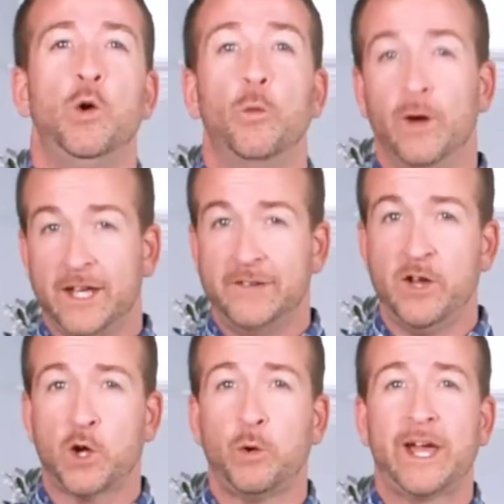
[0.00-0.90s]
We'll give
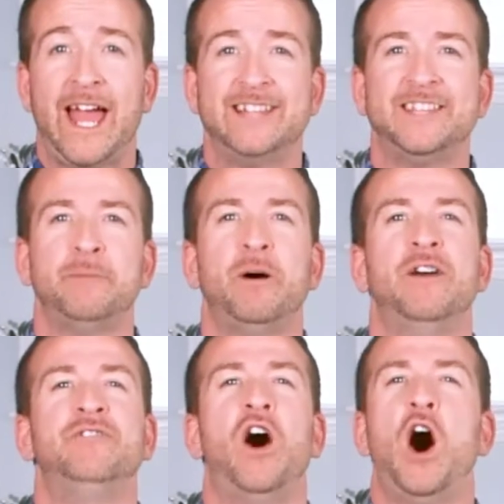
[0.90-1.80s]
you a quick heads up
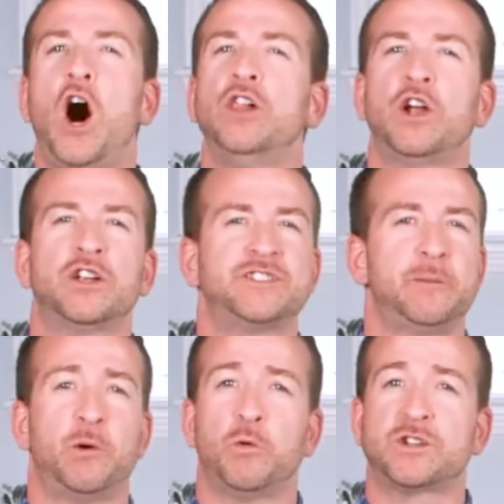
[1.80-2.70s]
of all our
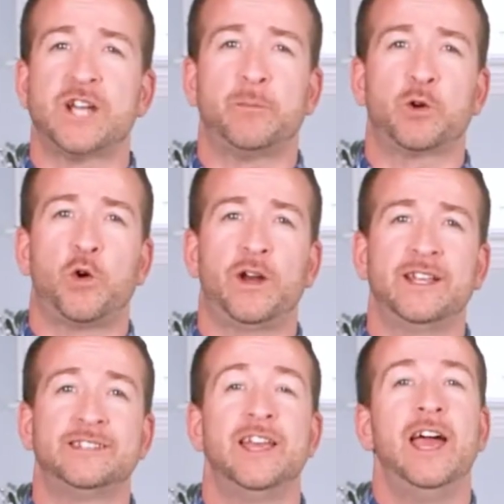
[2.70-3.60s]
summer workshop
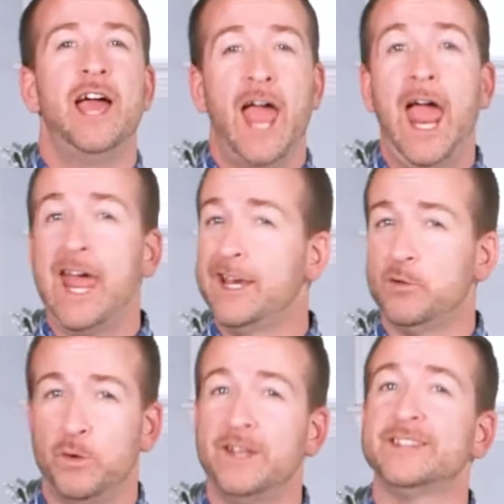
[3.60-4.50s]
recordings,
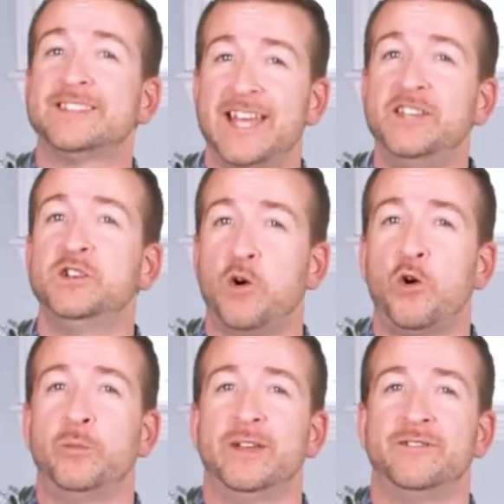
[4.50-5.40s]
and we'll send you to
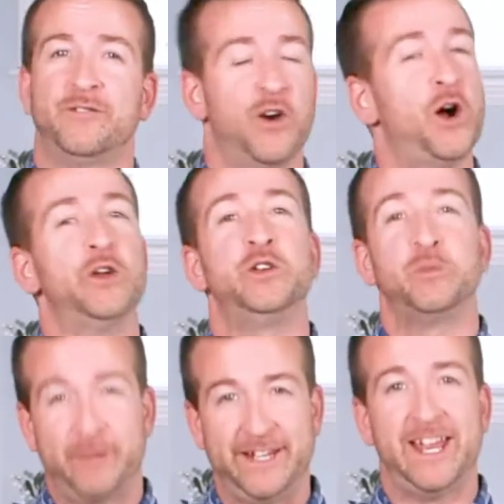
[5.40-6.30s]
Orbit for all your
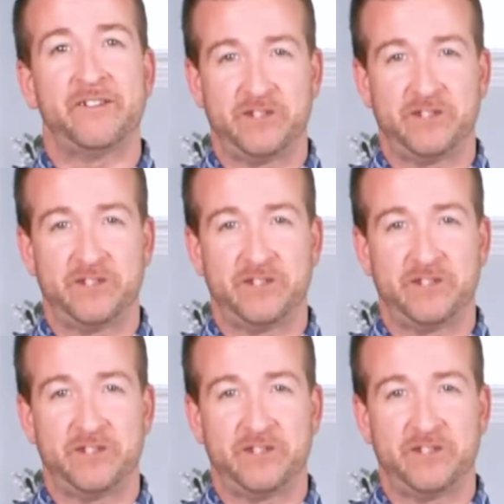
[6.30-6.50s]
PDF